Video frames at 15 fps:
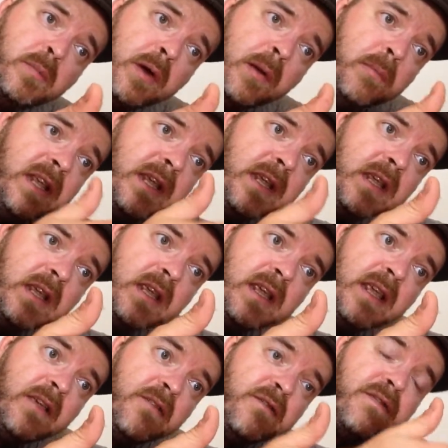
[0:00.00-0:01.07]
Probably
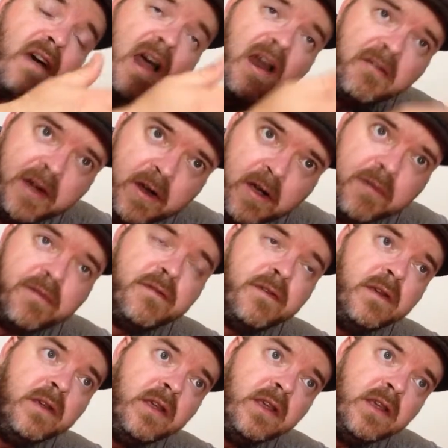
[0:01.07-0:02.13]
far enough
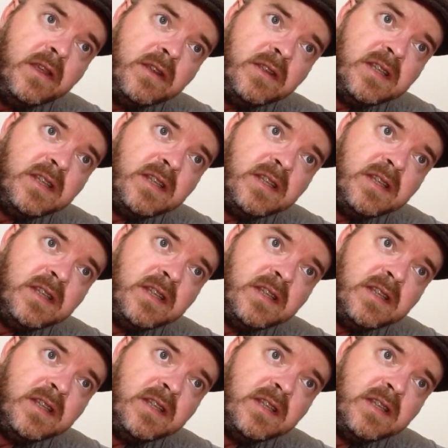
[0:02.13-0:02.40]
to